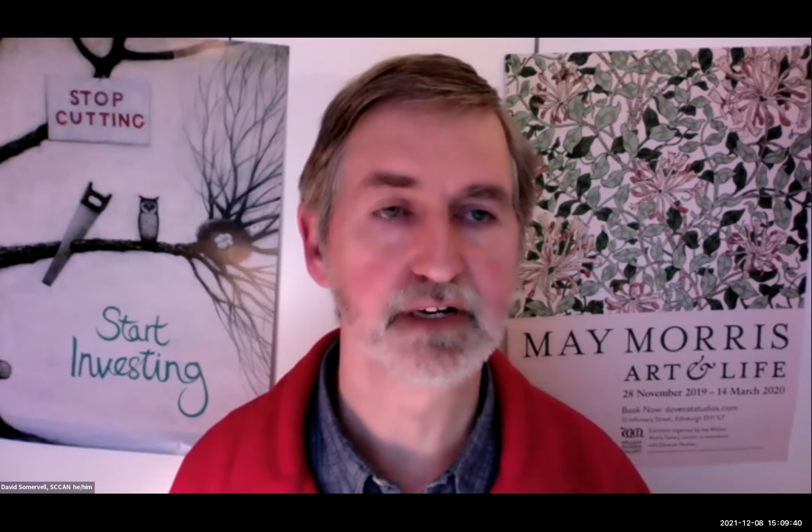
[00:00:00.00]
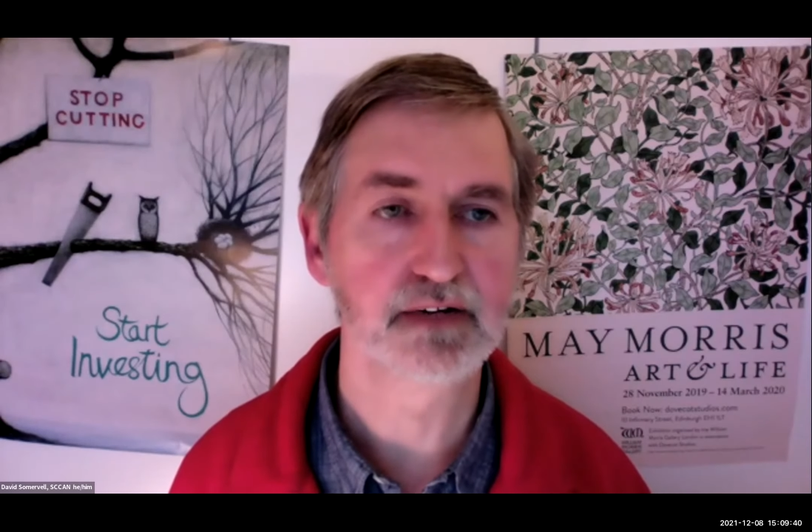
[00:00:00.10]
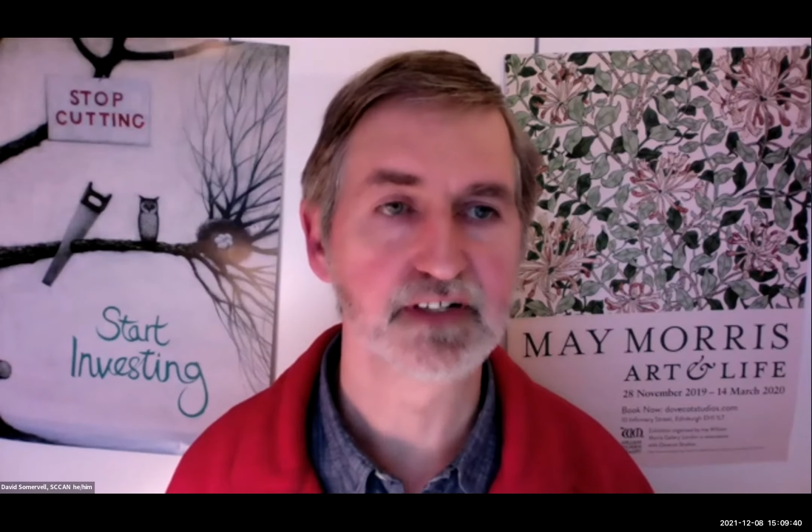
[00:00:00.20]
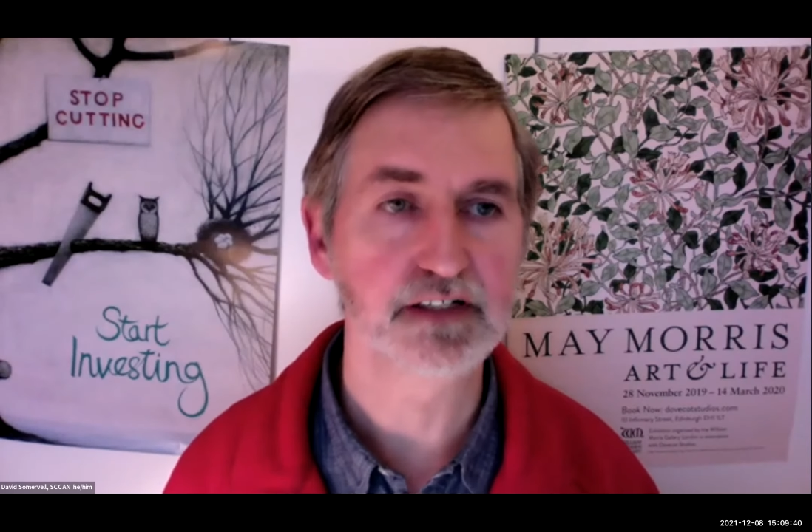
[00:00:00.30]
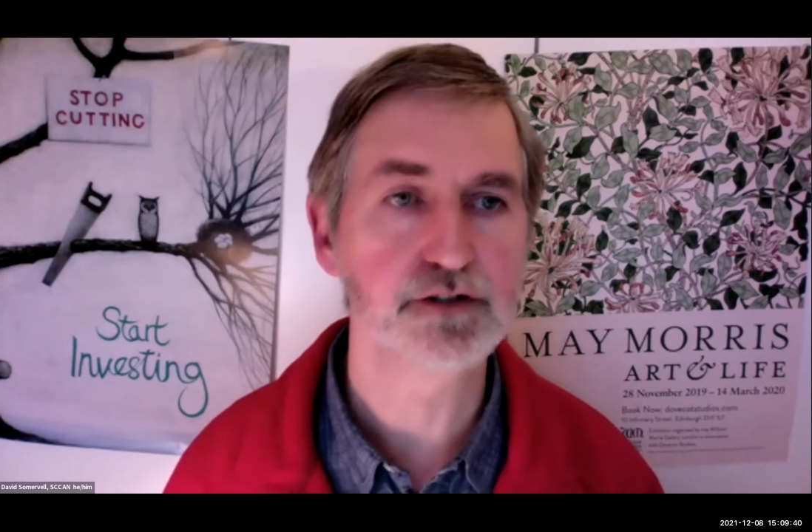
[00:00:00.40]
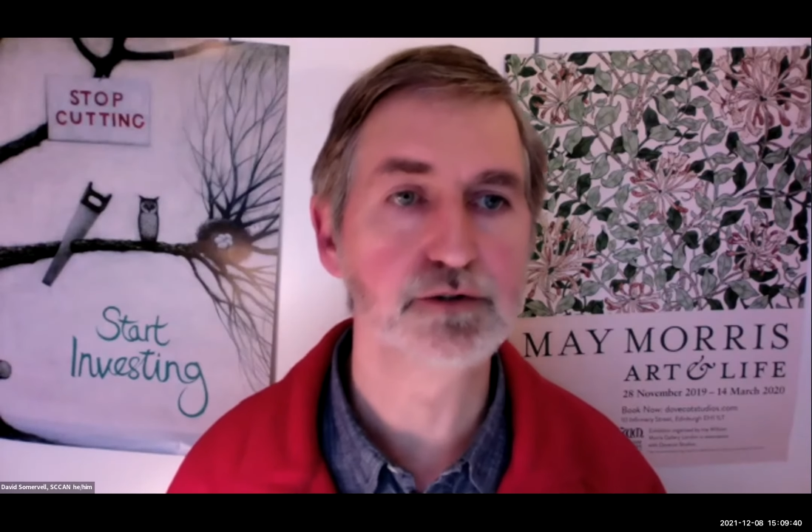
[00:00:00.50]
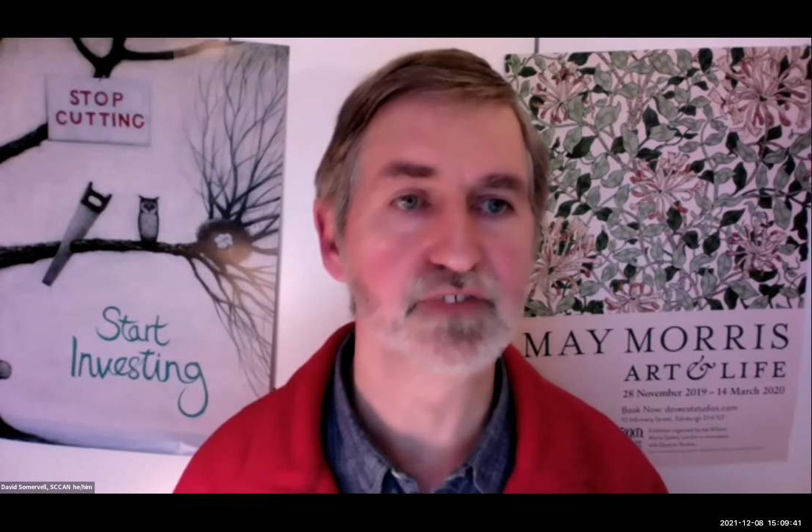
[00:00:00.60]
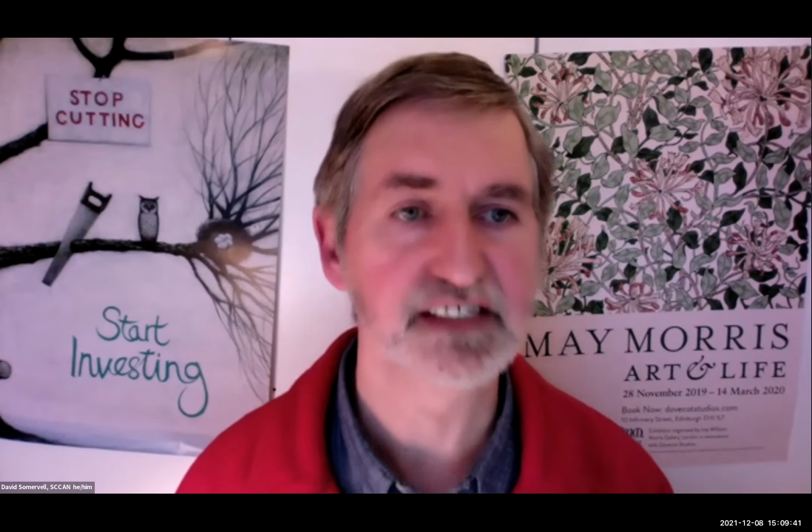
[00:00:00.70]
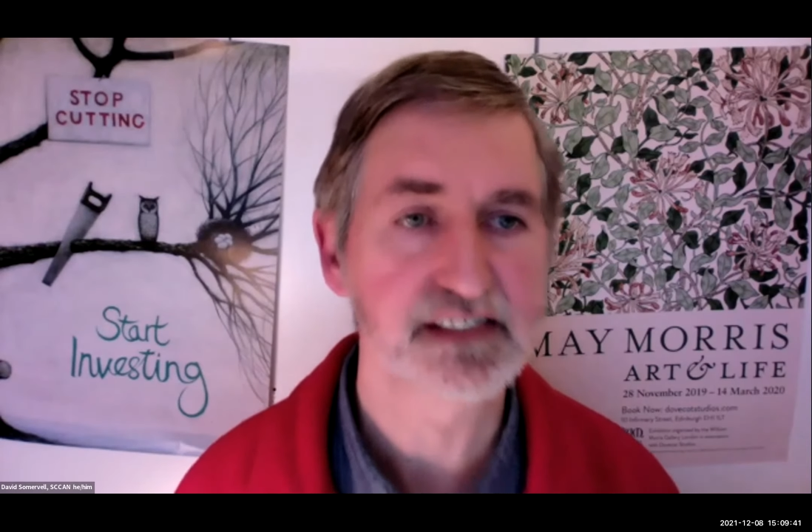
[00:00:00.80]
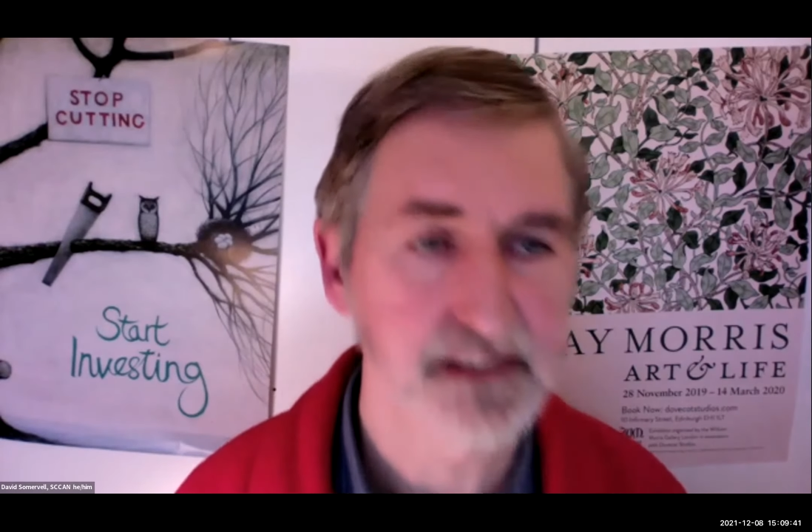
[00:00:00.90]
having two
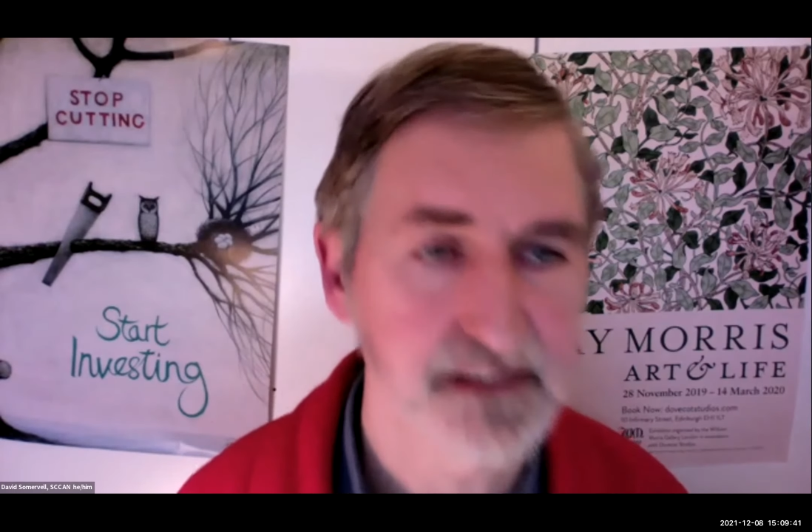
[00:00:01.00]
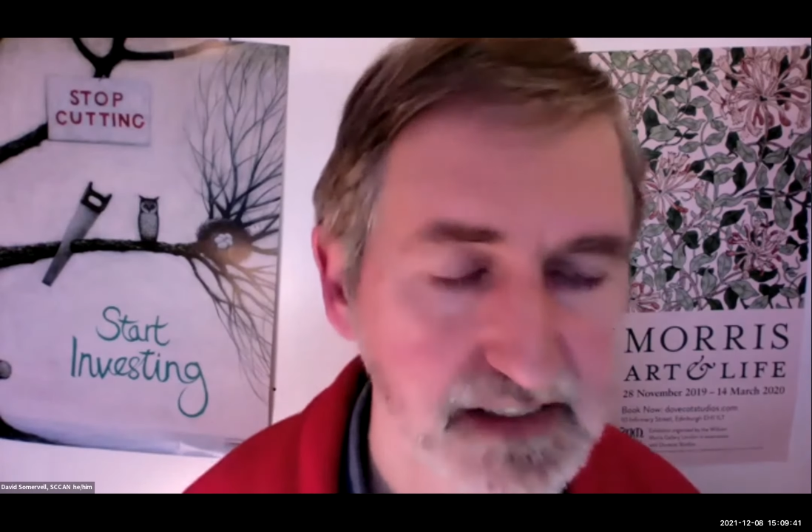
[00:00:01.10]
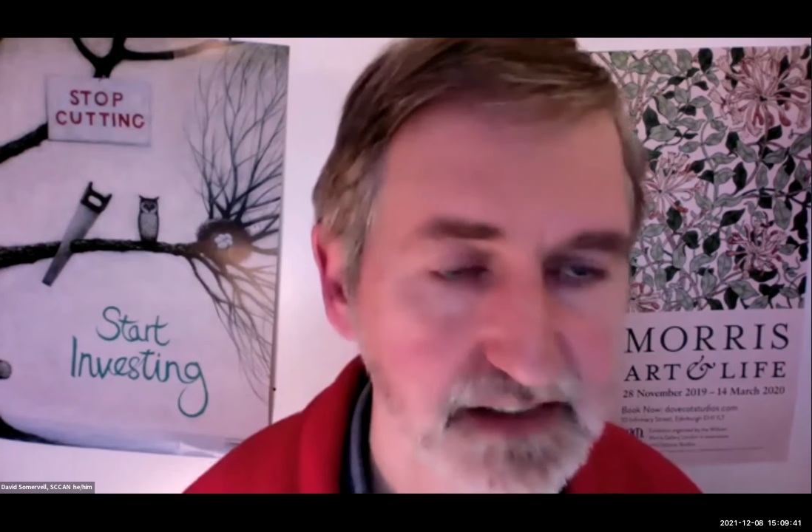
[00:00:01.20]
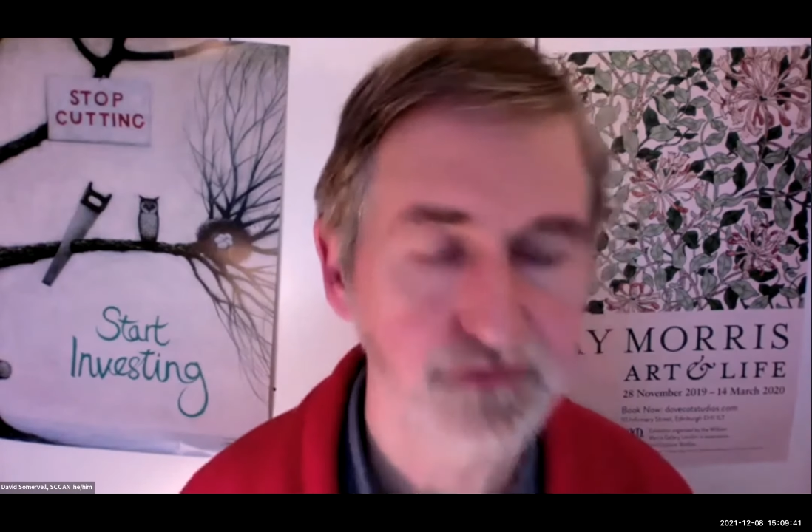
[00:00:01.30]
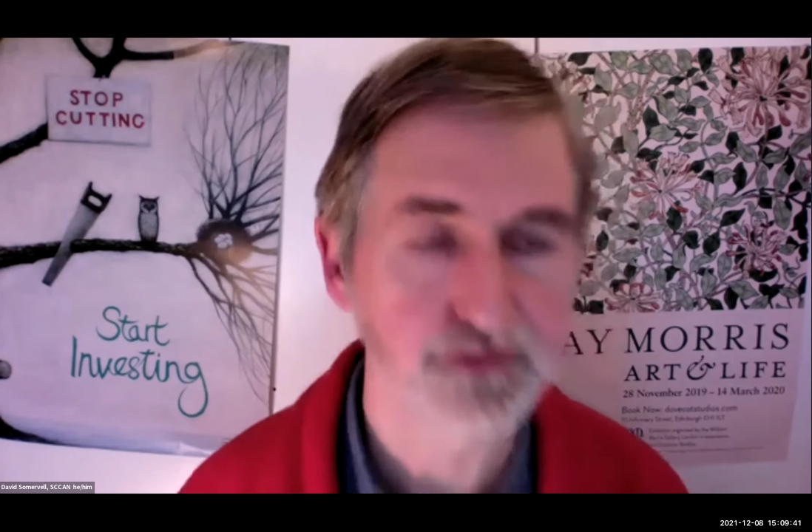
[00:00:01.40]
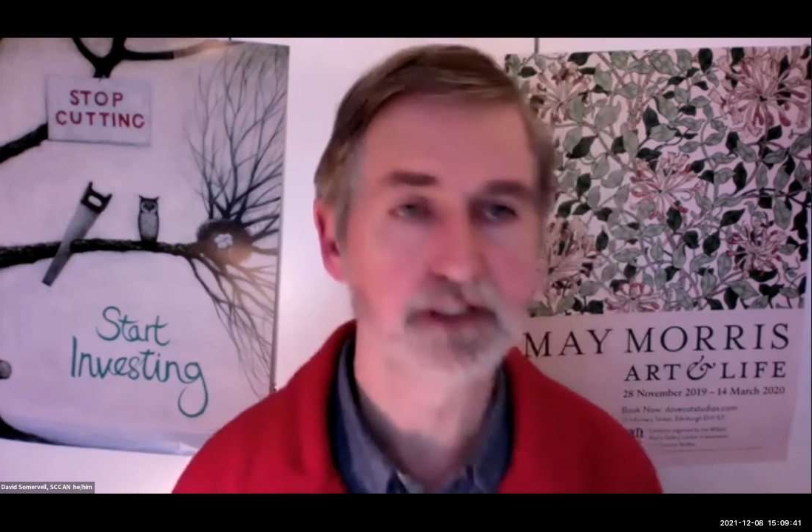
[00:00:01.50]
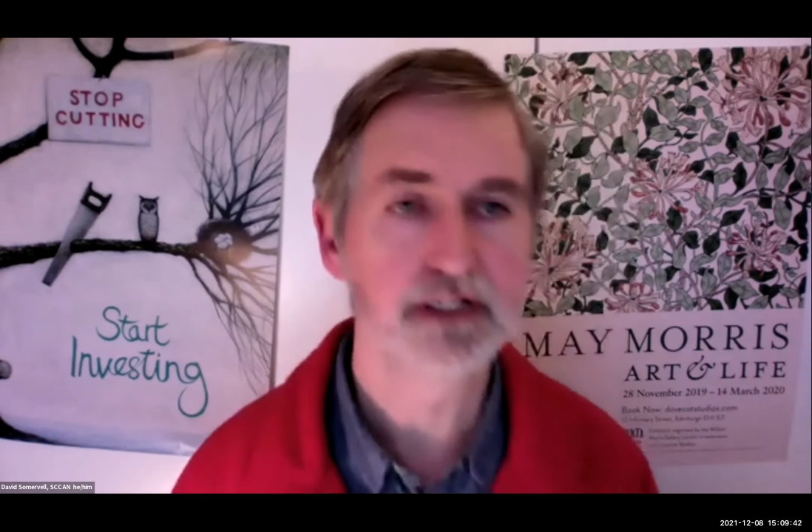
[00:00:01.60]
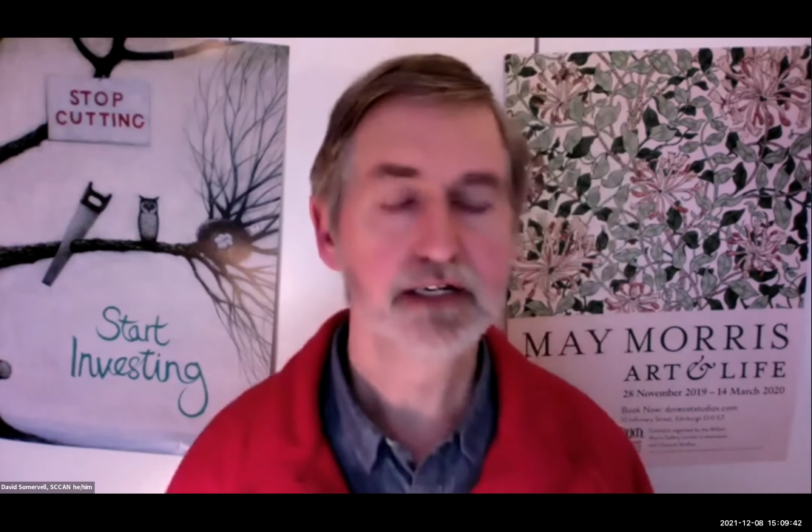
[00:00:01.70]
very successful